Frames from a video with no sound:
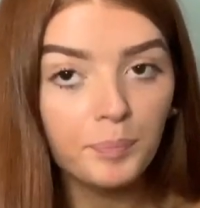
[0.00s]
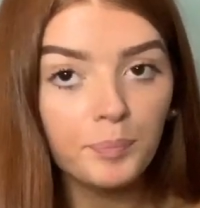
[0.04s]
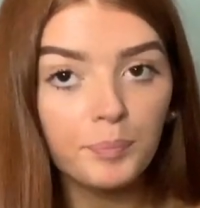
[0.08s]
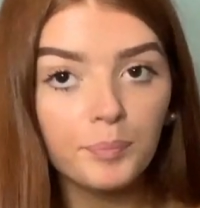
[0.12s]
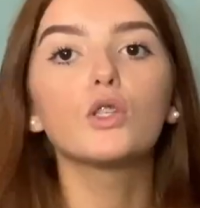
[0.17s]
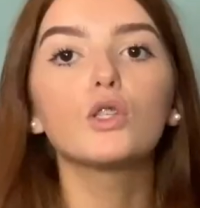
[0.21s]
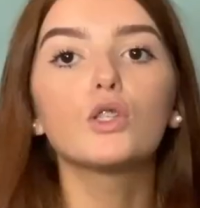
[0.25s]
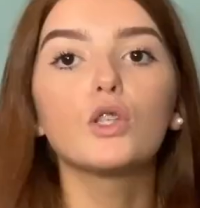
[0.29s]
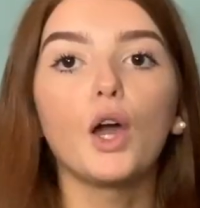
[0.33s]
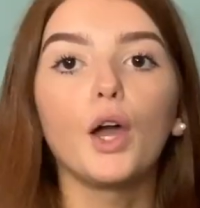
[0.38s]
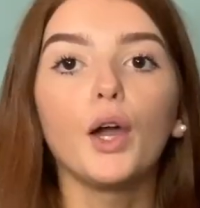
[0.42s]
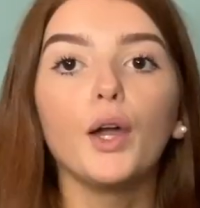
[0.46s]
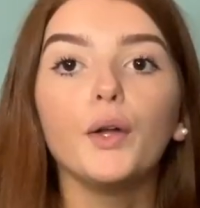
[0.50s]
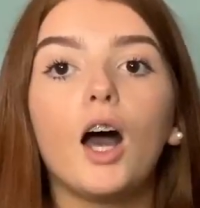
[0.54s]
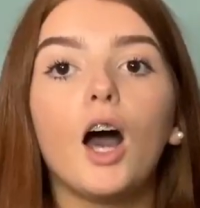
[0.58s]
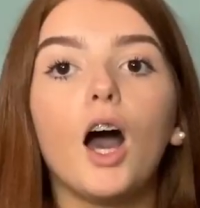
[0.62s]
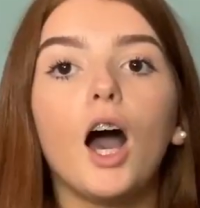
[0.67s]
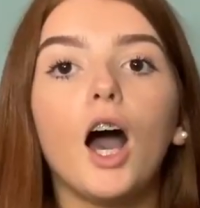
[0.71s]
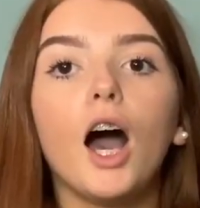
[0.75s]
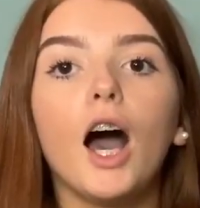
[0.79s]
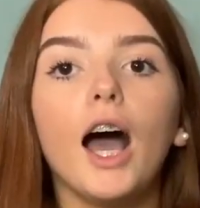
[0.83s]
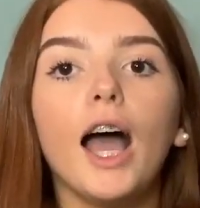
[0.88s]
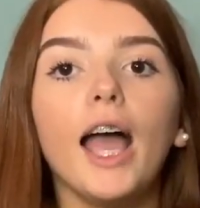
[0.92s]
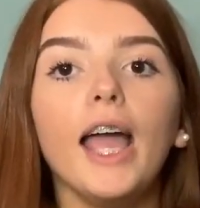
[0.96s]
So
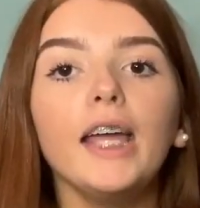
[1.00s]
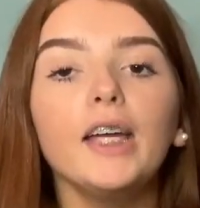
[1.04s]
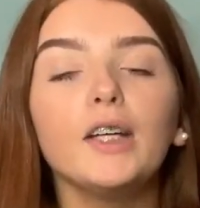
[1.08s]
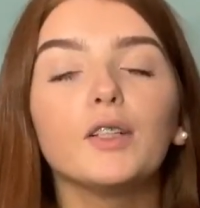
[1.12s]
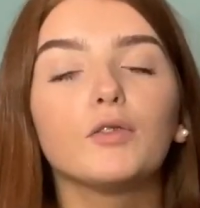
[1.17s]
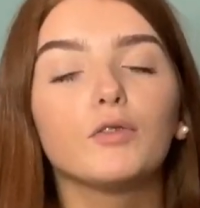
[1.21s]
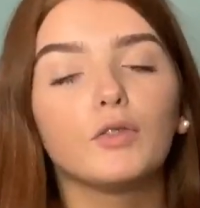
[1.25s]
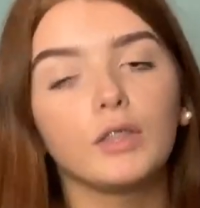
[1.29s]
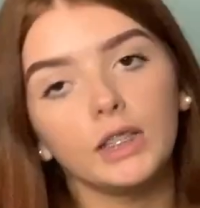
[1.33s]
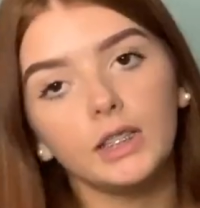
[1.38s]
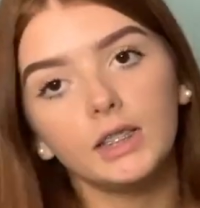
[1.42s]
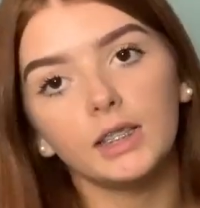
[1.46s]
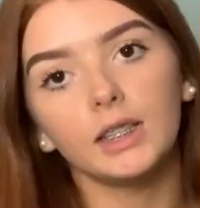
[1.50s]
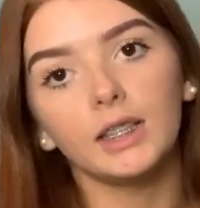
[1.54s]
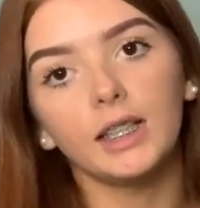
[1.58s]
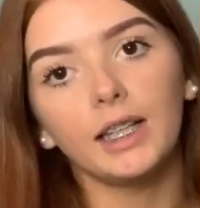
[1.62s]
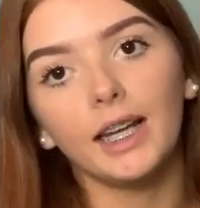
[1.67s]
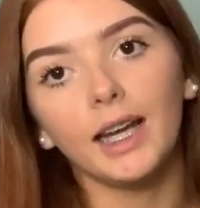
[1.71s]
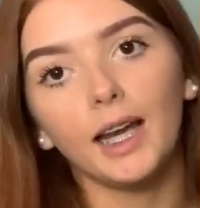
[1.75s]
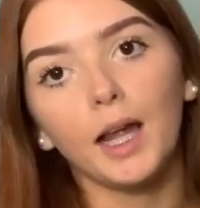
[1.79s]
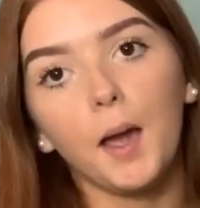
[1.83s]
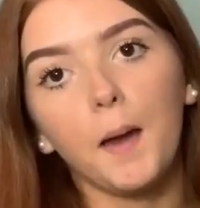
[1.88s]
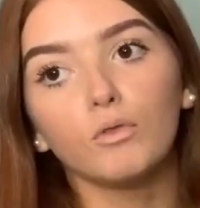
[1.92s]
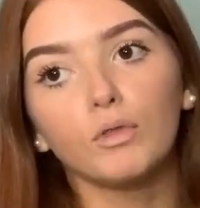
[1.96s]
I
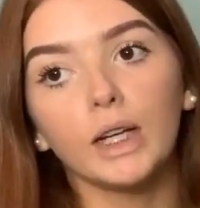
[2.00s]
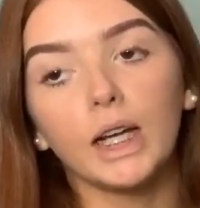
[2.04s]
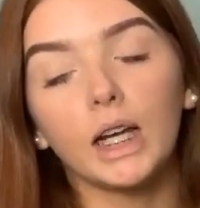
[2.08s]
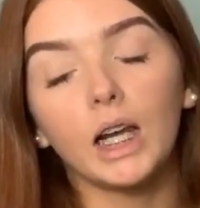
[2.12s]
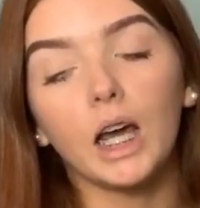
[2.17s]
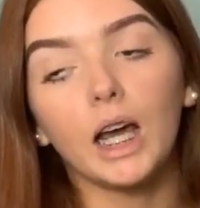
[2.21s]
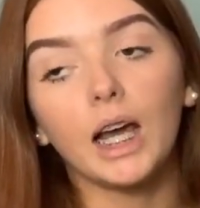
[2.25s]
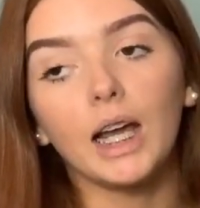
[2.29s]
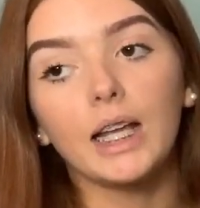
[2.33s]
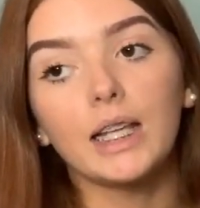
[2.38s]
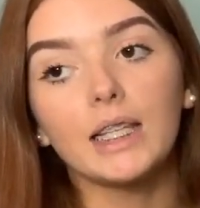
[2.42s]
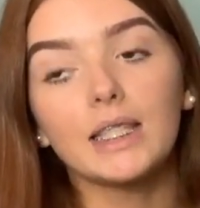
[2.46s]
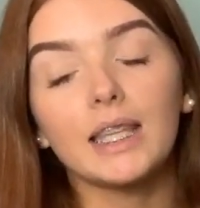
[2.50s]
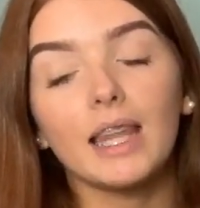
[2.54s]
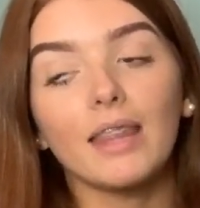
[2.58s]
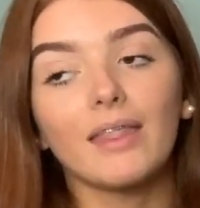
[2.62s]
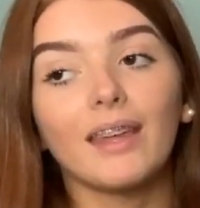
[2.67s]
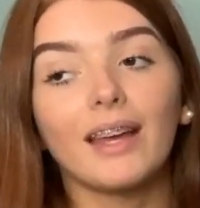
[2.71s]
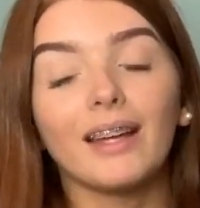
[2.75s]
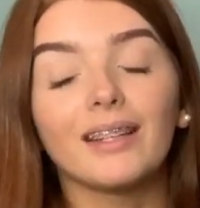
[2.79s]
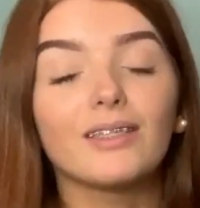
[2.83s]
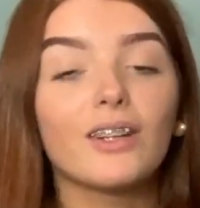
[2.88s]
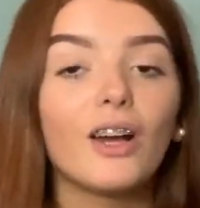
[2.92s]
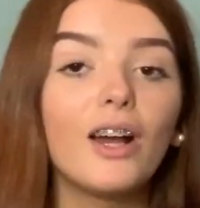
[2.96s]
recently realised
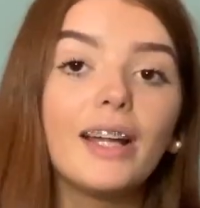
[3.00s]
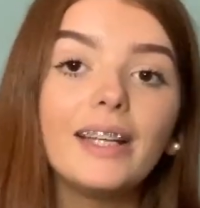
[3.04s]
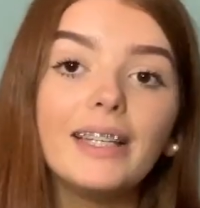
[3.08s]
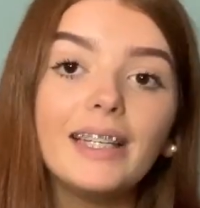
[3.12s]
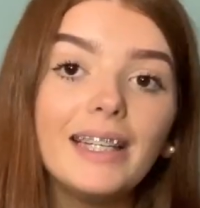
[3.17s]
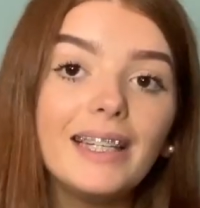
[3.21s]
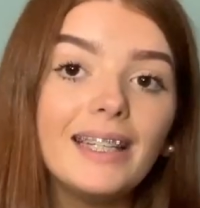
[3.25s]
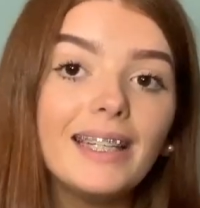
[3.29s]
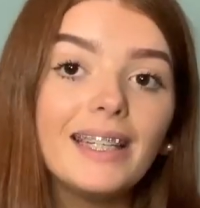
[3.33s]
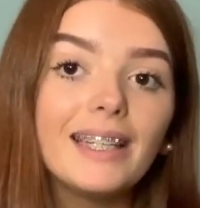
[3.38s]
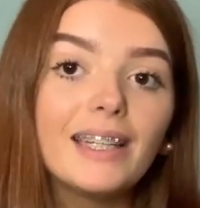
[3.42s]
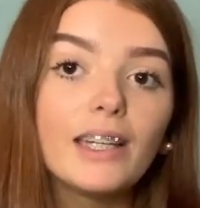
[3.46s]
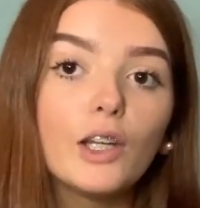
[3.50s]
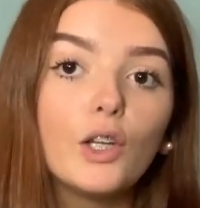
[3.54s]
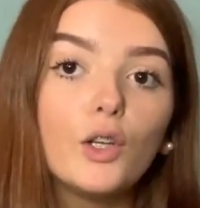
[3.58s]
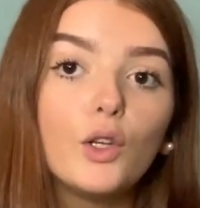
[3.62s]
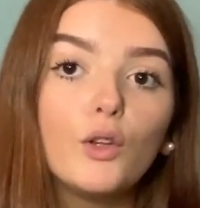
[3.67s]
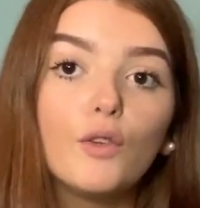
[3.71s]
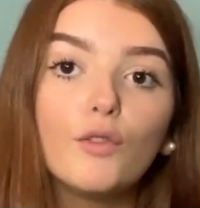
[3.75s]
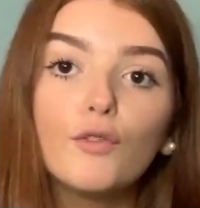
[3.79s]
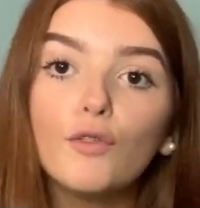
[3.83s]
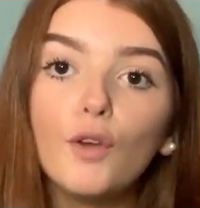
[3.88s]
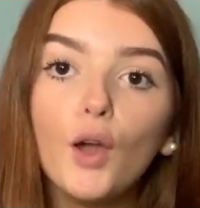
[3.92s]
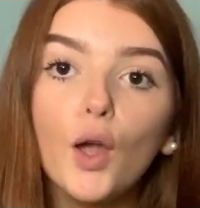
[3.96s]
that I needed a
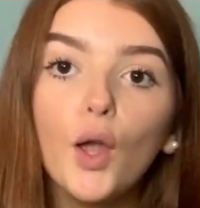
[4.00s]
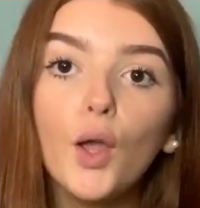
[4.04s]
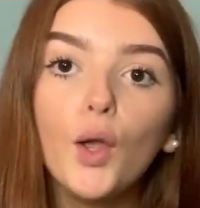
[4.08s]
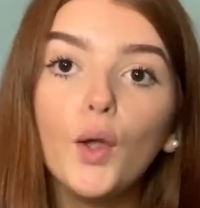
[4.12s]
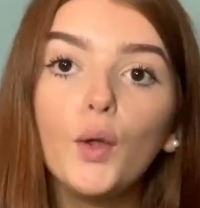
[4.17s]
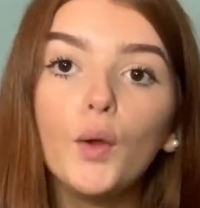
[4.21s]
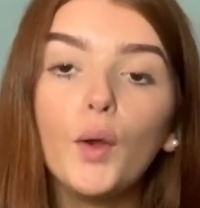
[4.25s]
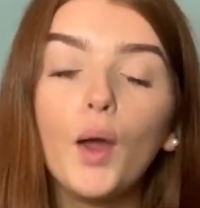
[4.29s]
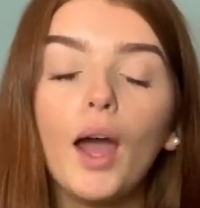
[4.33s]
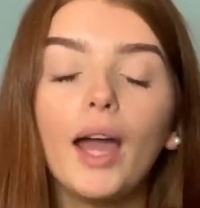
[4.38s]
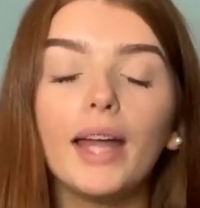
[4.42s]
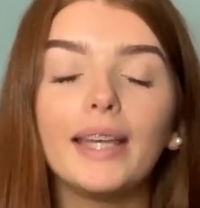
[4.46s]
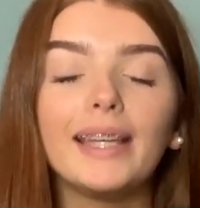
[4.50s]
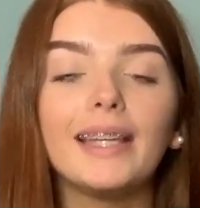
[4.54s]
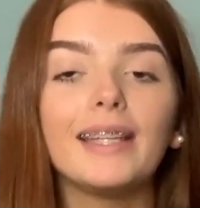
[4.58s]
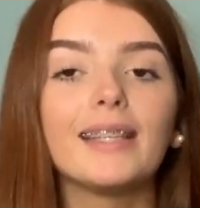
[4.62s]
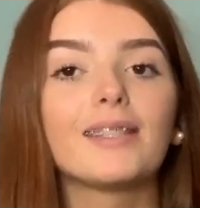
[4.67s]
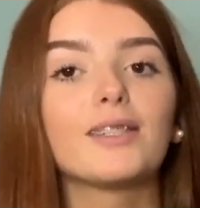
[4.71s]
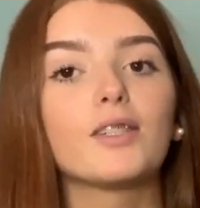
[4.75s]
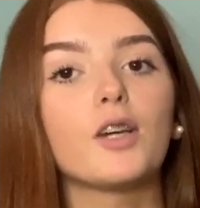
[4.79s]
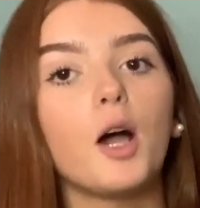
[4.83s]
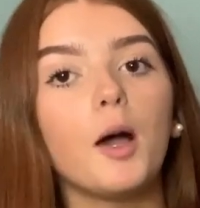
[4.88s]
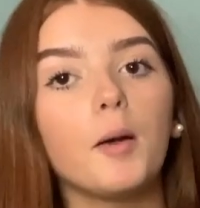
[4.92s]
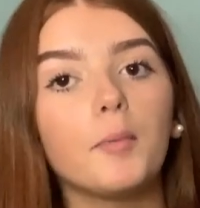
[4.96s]
new phone, I
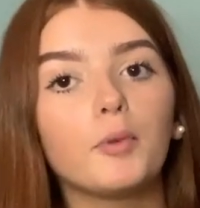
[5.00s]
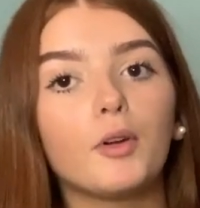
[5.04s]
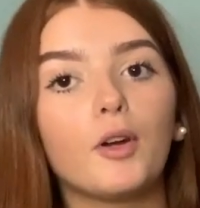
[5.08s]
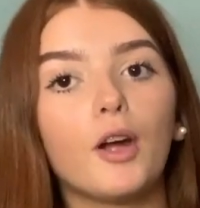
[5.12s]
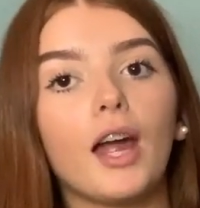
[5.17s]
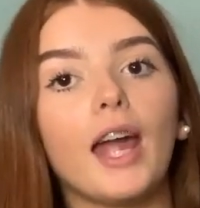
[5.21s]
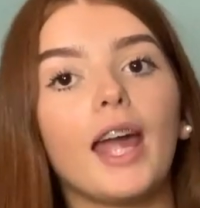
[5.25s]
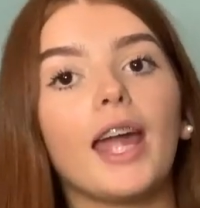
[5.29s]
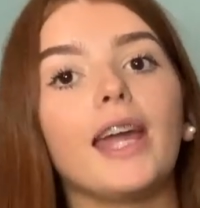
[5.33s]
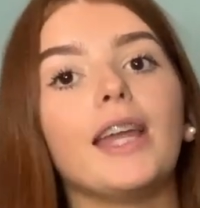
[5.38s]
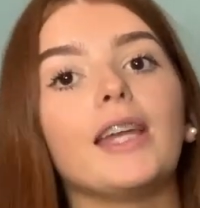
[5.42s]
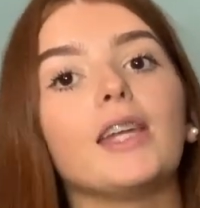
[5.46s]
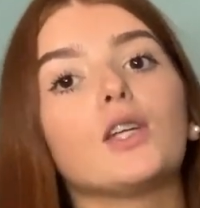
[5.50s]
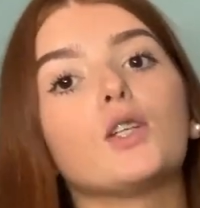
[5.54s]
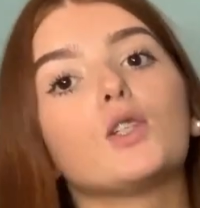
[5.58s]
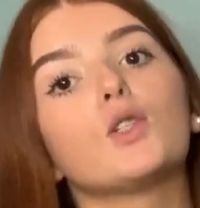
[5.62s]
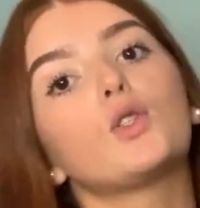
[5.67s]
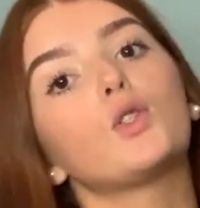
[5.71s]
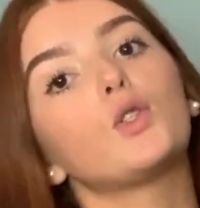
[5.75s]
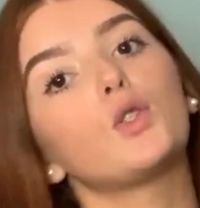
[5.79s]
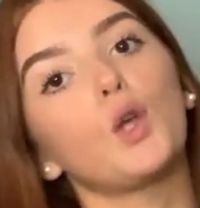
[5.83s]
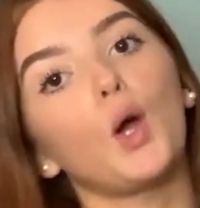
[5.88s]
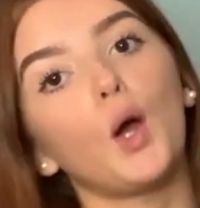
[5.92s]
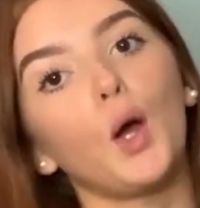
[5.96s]
needed to upgrade,
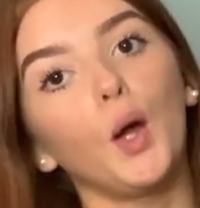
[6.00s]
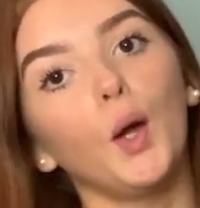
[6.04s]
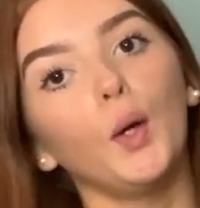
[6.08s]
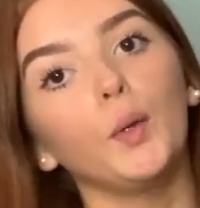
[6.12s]
so